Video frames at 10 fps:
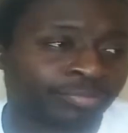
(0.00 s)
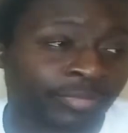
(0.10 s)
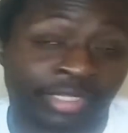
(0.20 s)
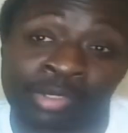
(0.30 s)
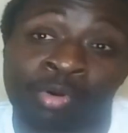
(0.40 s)

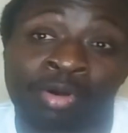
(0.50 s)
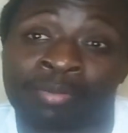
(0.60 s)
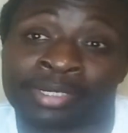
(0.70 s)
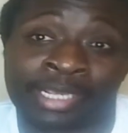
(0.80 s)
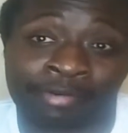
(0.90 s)
No harm
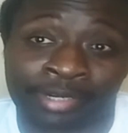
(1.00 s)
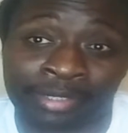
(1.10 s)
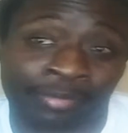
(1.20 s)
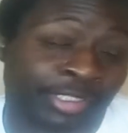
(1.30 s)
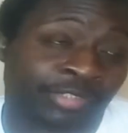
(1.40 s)
in that, right?
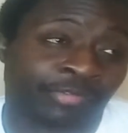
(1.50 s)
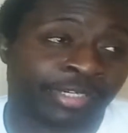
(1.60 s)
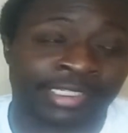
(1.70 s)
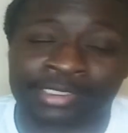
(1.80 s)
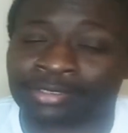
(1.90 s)
We just
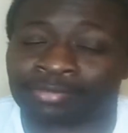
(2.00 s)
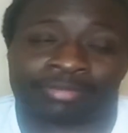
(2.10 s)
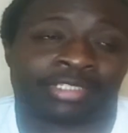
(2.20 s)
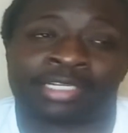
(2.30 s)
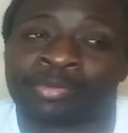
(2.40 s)
friends
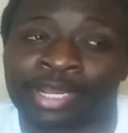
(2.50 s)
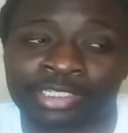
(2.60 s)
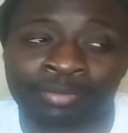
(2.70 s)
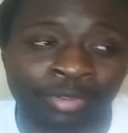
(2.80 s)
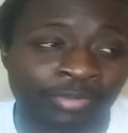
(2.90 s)
chilling
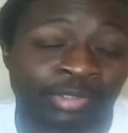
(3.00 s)
watching a movie.